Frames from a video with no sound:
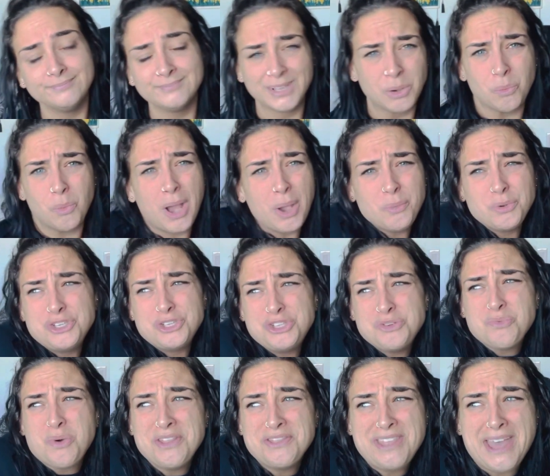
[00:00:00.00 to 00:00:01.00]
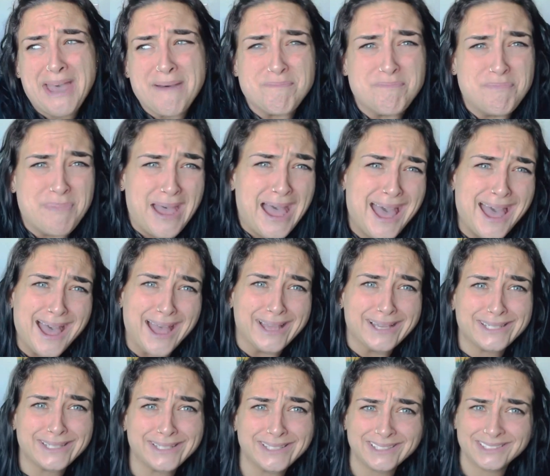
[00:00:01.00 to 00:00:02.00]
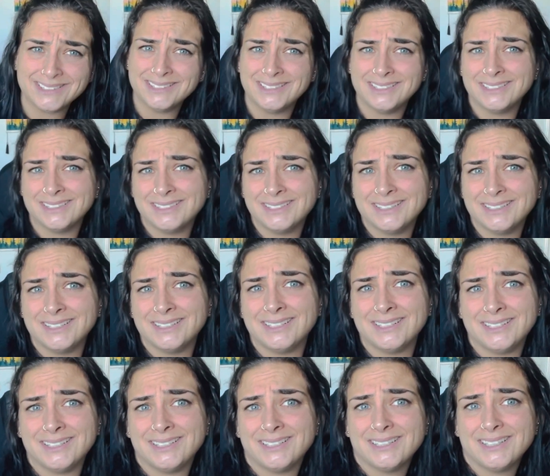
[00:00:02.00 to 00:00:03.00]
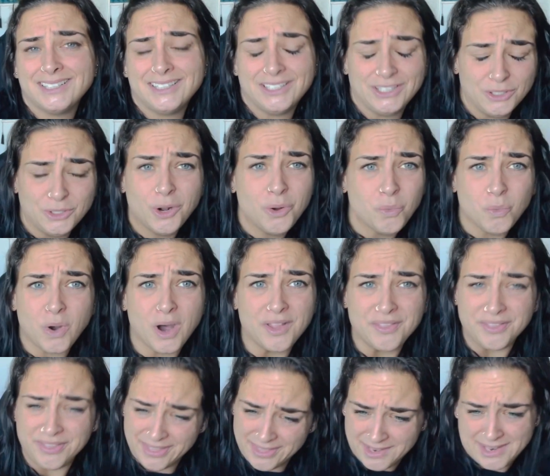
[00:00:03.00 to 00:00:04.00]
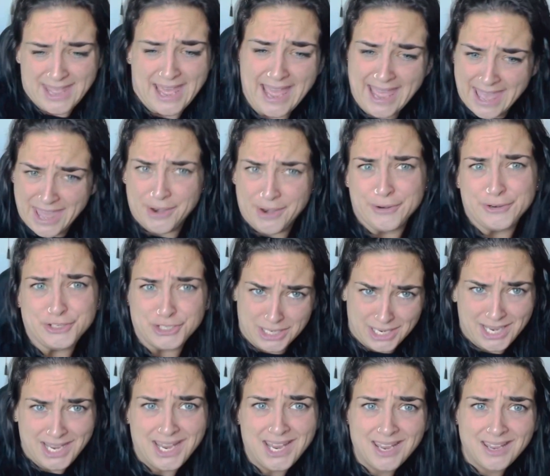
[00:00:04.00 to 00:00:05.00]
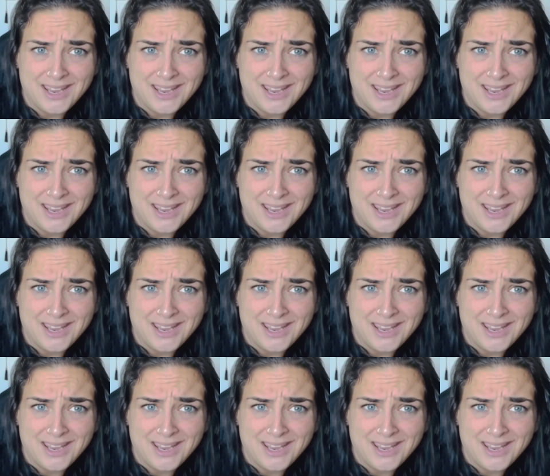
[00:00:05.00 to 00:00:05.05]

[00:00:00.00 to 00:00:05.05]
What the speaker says: Why would you want that back? Like, you don't want that energy.